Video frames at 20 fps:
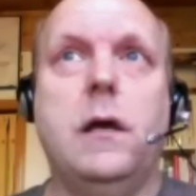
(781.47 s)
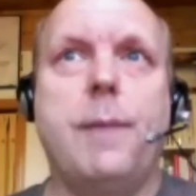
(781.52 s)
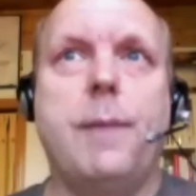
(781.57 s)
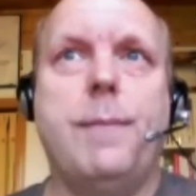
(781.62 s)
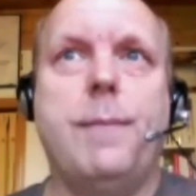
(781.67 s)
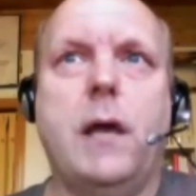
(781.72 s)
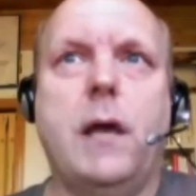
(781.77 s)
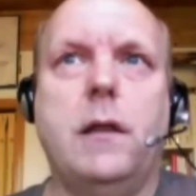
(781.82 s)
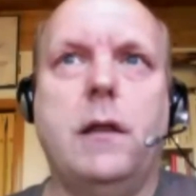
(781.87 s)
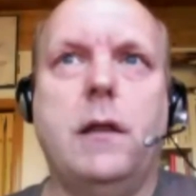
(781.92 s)

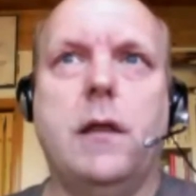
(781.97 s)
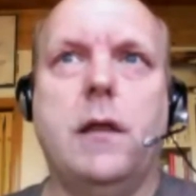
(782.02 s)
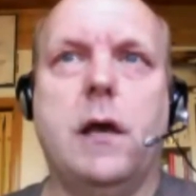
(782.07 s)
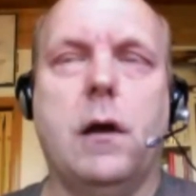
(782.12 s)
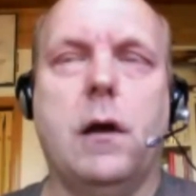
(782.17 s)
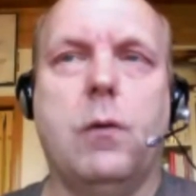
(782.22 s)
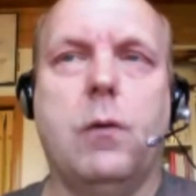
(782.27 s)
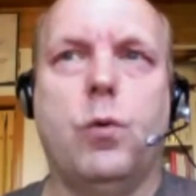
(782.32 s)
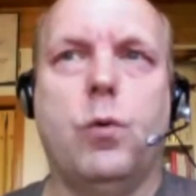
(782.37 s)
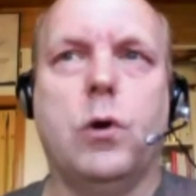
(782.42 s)
made
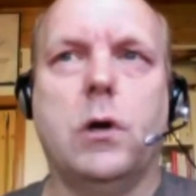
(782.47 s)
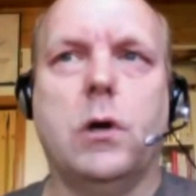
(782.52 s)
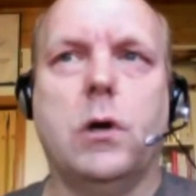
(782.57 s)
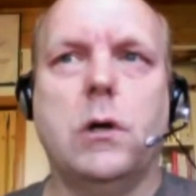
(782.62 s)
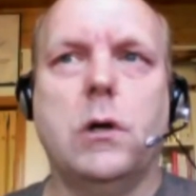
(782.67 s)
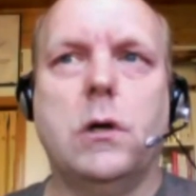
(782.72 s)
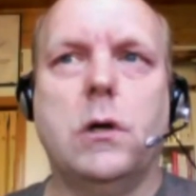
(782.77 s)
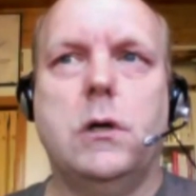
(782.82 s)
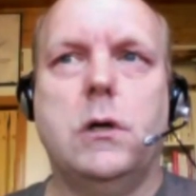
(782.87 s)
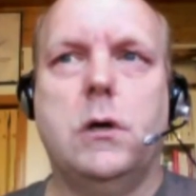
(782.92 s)
there were
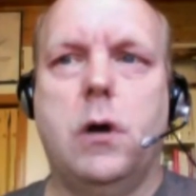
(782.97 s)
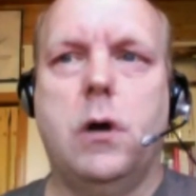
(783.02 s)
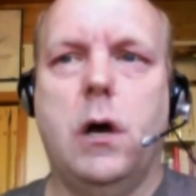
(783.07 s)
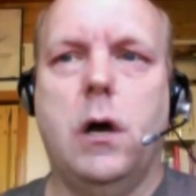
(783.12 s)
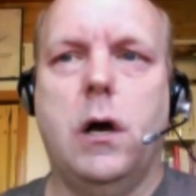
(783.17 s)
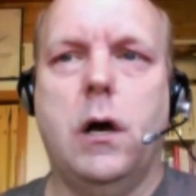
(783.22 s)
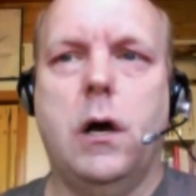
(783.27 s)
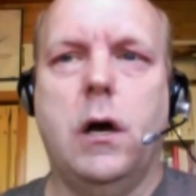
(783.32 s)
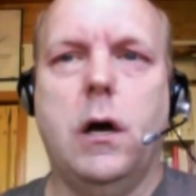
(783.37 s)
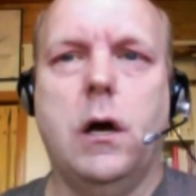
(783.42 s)

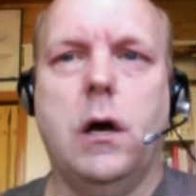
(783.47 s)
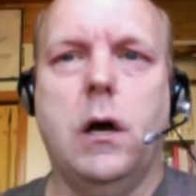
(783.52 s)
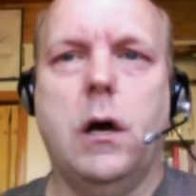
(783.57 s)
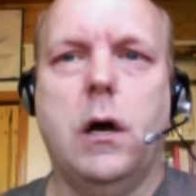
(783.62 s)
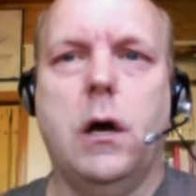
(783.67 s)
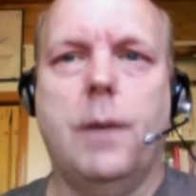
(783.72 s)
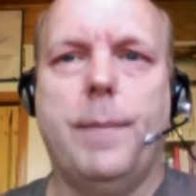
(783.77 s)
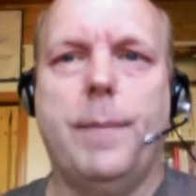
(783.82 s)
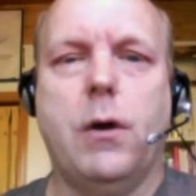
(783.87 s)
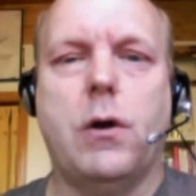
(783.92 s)

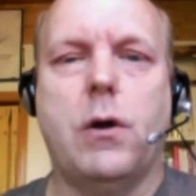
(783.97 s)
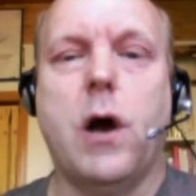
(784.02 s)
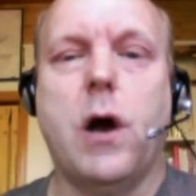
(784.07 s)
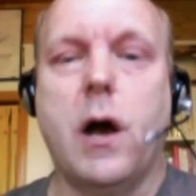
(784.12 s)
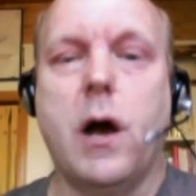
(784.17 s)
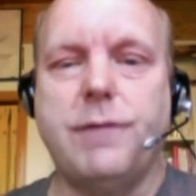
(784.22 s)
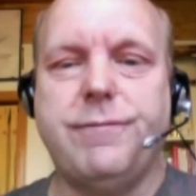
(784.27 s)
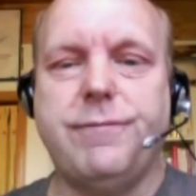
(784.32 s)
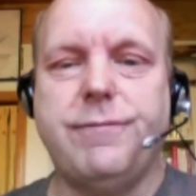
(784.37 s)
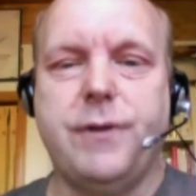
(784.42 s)
about
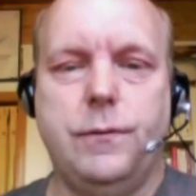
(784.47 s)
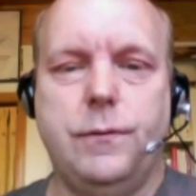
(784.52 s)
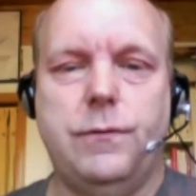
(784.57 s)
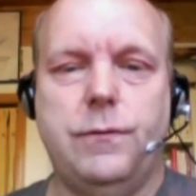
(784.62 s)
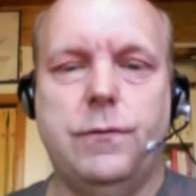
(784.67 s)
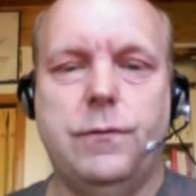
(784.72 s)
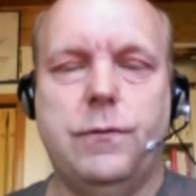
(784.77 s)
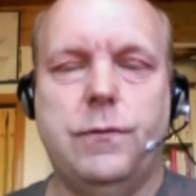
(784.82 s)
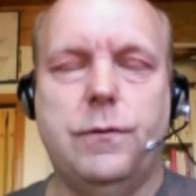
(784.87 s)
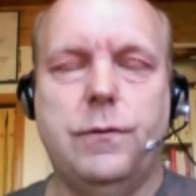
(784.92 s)
confidence,